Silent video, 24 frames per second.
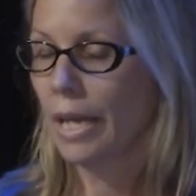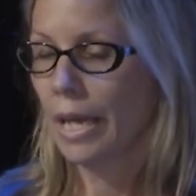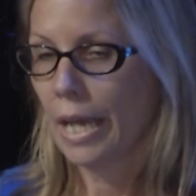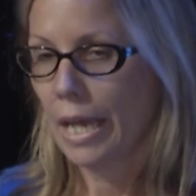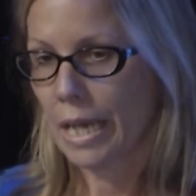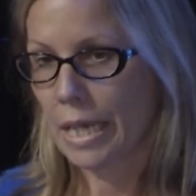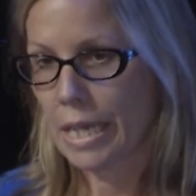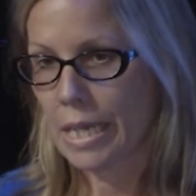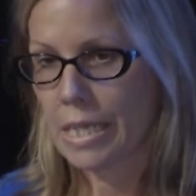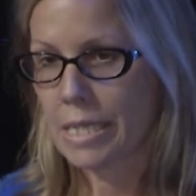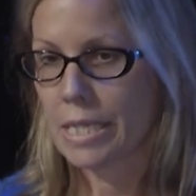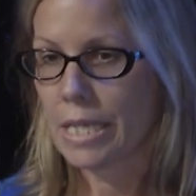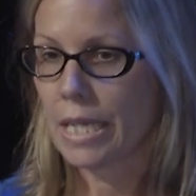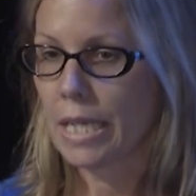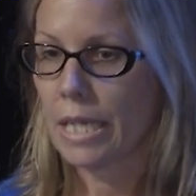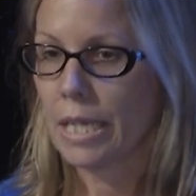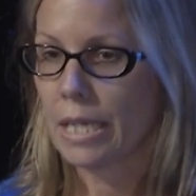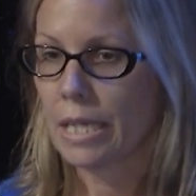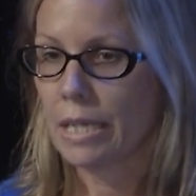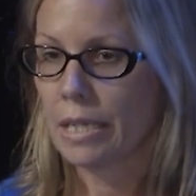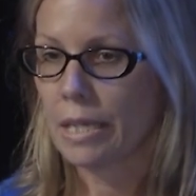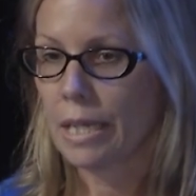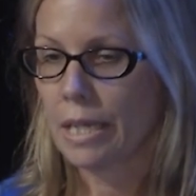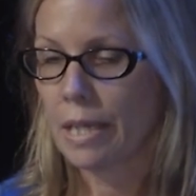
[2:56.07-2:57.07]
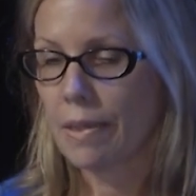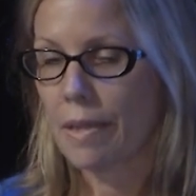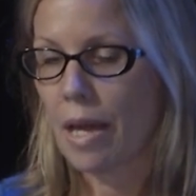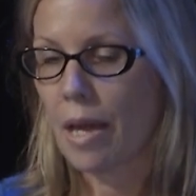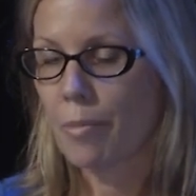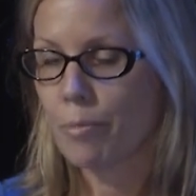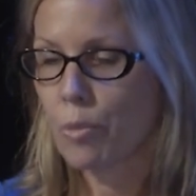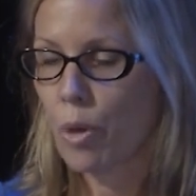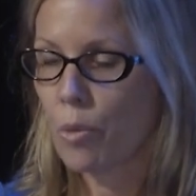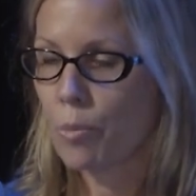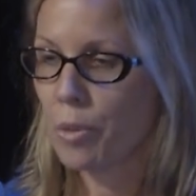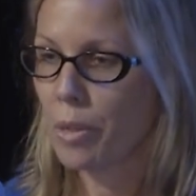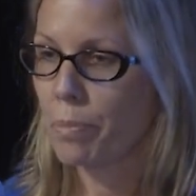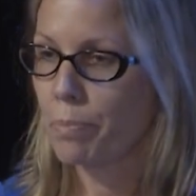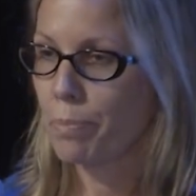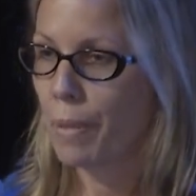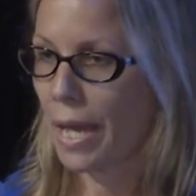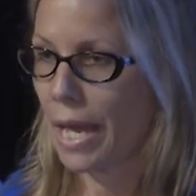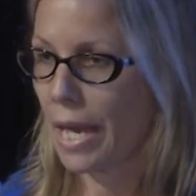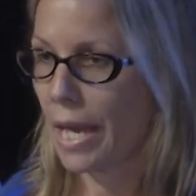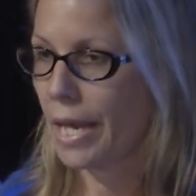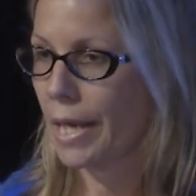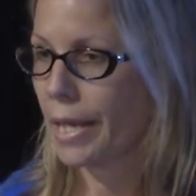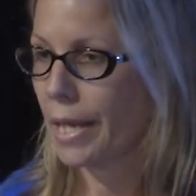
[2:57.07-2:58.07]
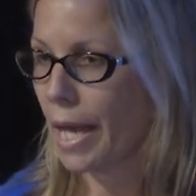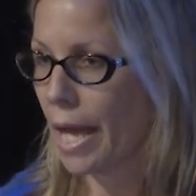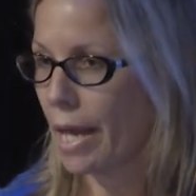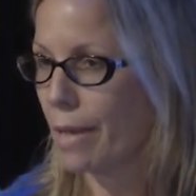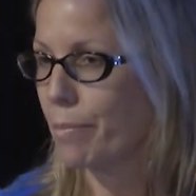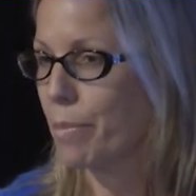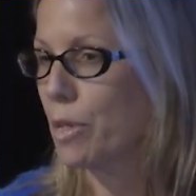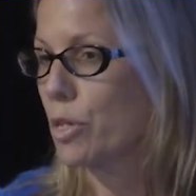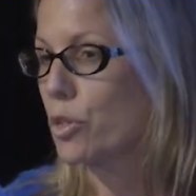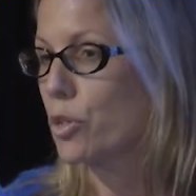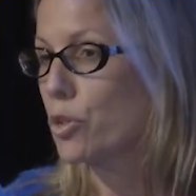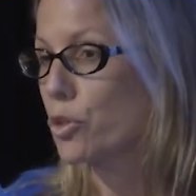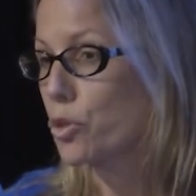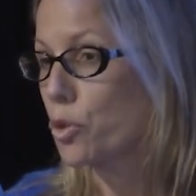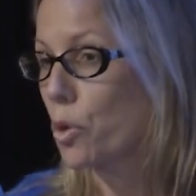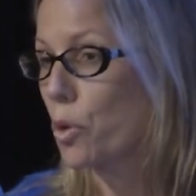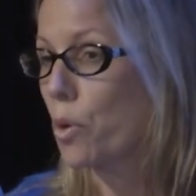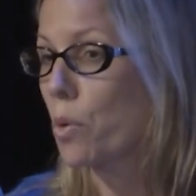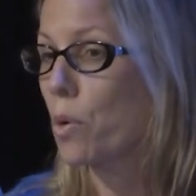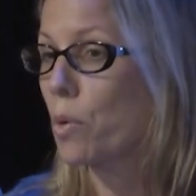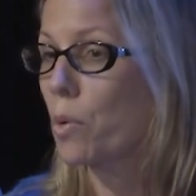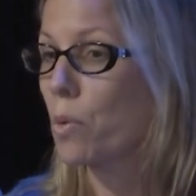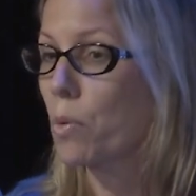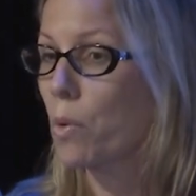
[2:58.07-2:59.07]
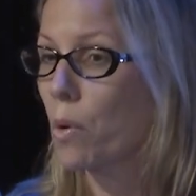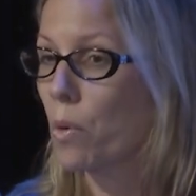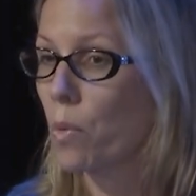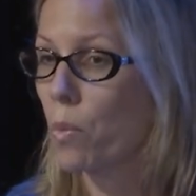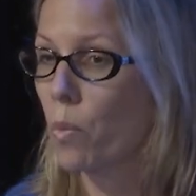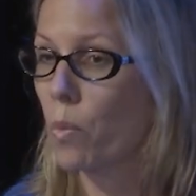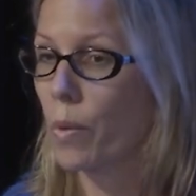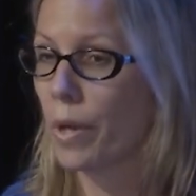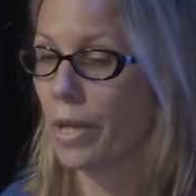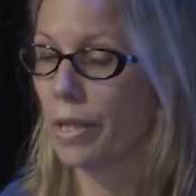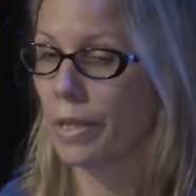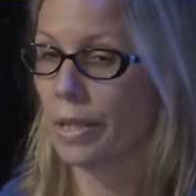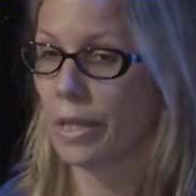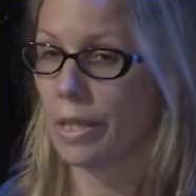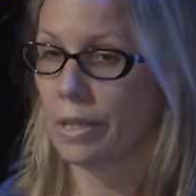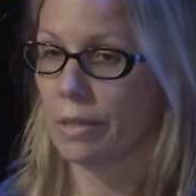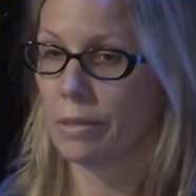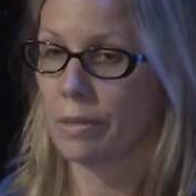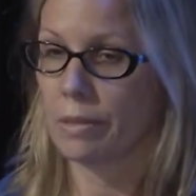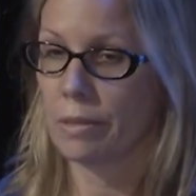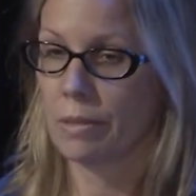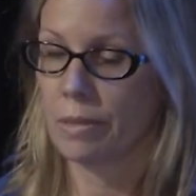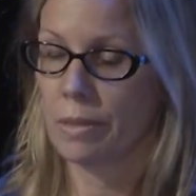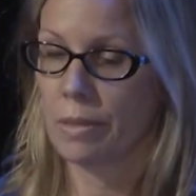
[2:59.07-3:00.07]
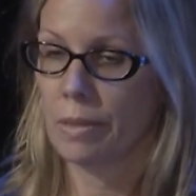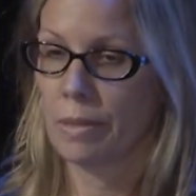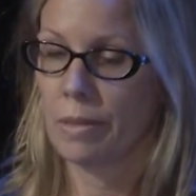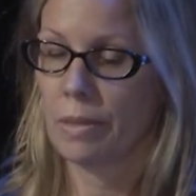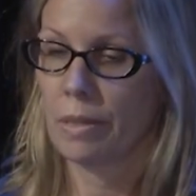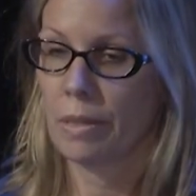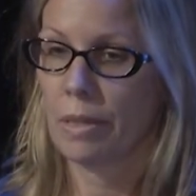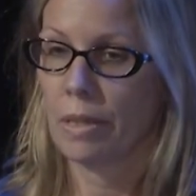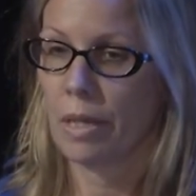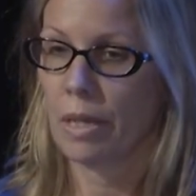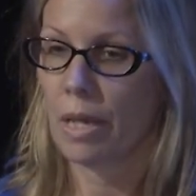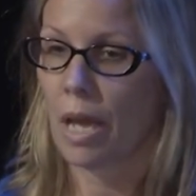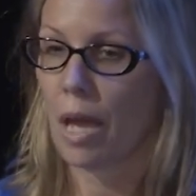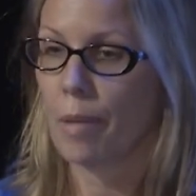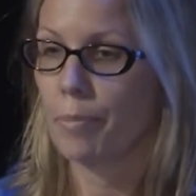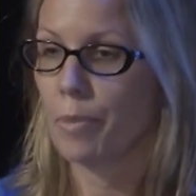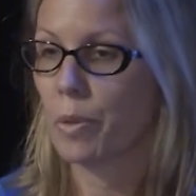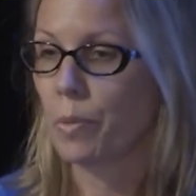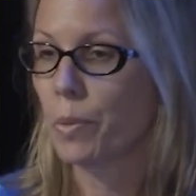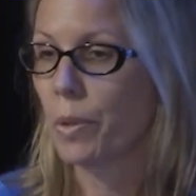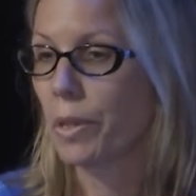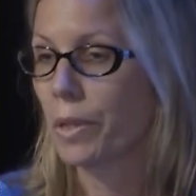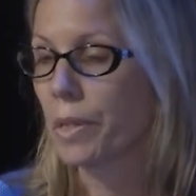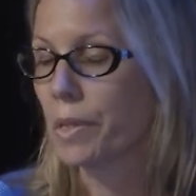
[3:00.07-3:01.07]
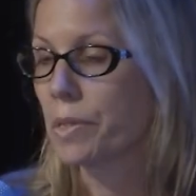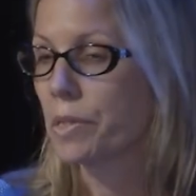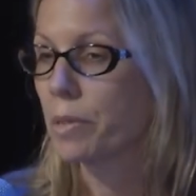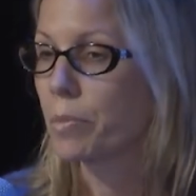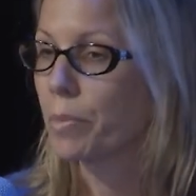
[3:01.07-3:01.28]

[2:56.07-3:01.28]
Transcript: And it did. In that moment, pain got me so willing. It got me willing to